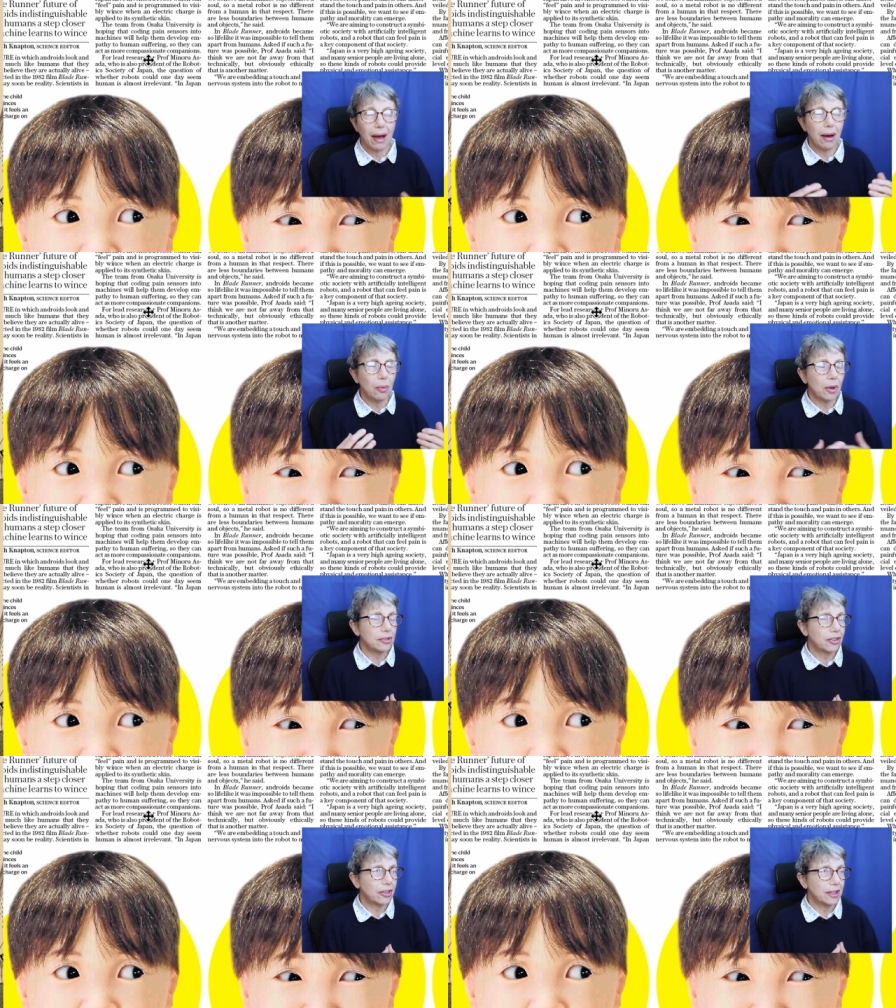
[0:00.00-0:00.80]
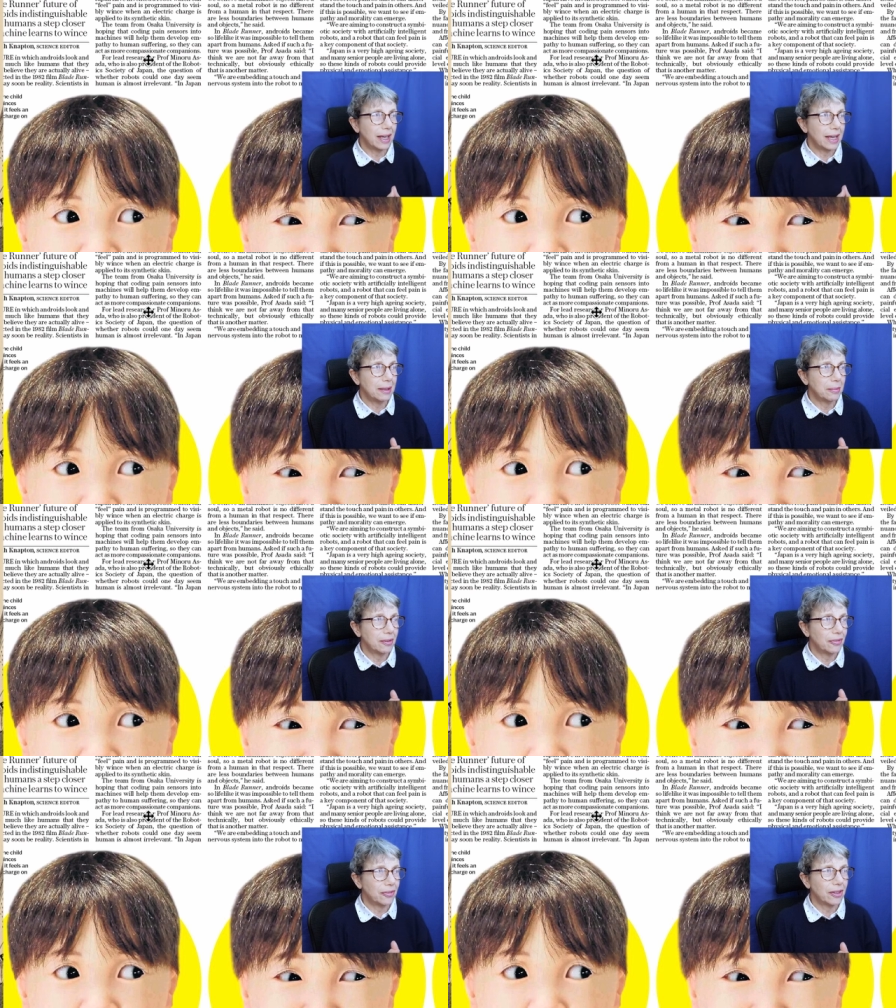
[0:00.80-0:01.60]
oh, what's the name
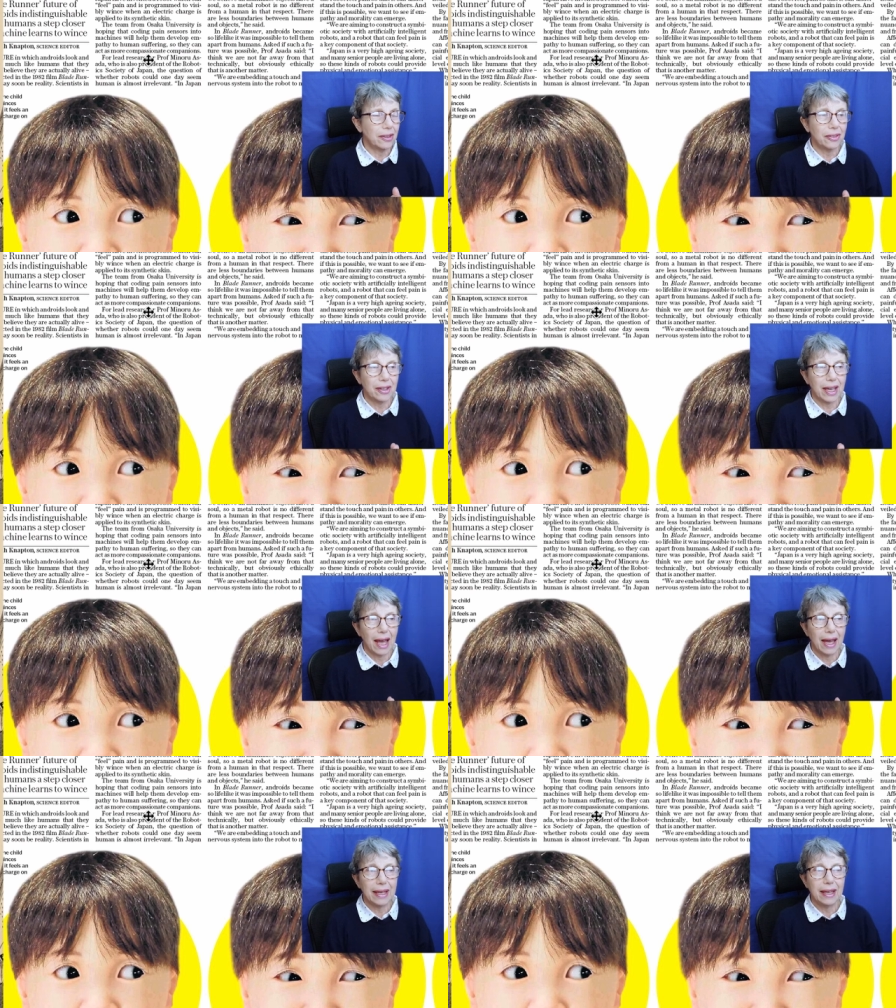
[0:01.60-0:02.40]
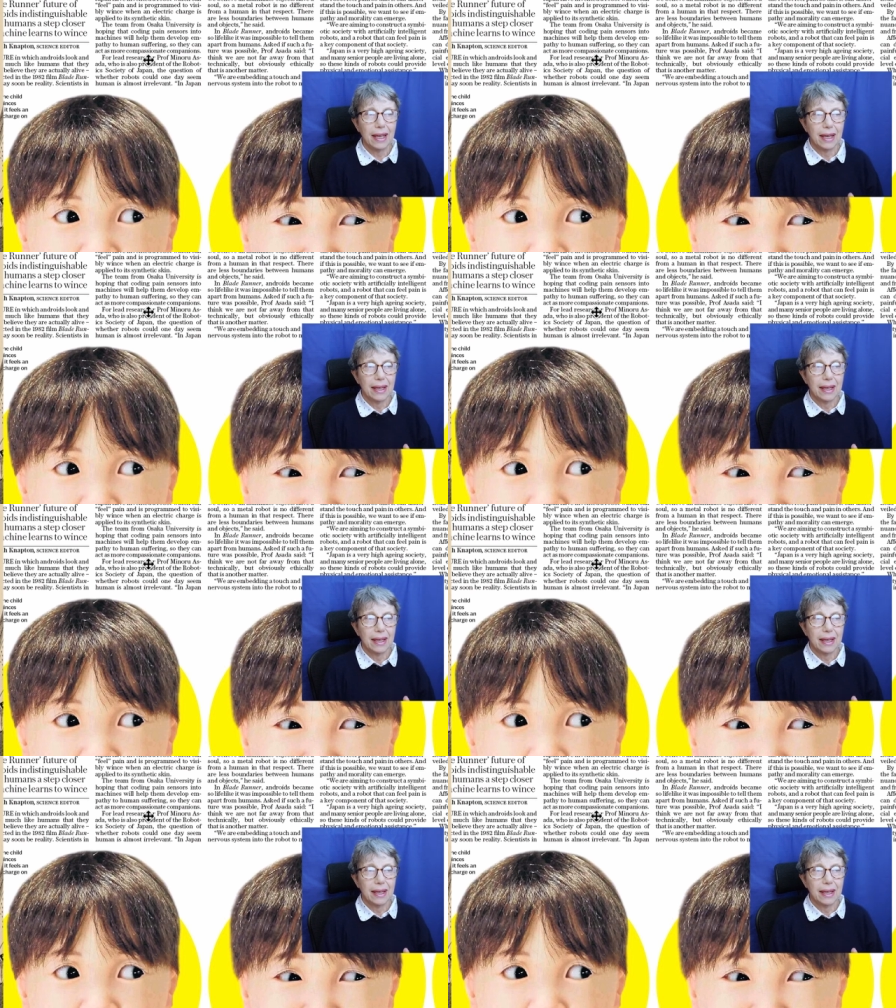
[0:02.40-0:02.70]
of the, the guy?